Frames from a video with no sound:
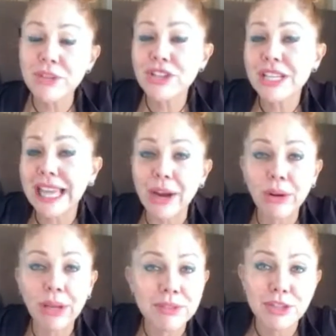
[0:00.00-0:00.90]
just
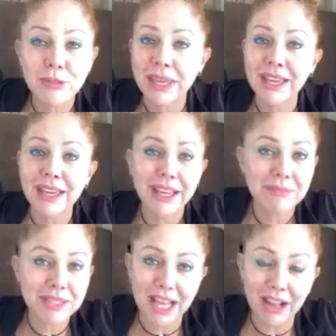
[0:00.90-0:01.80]
allow him to be
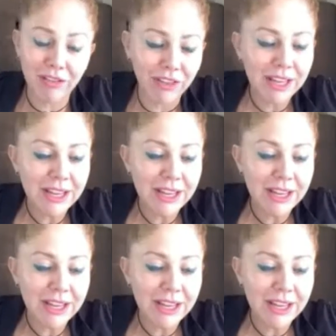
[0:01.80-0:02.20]
himself.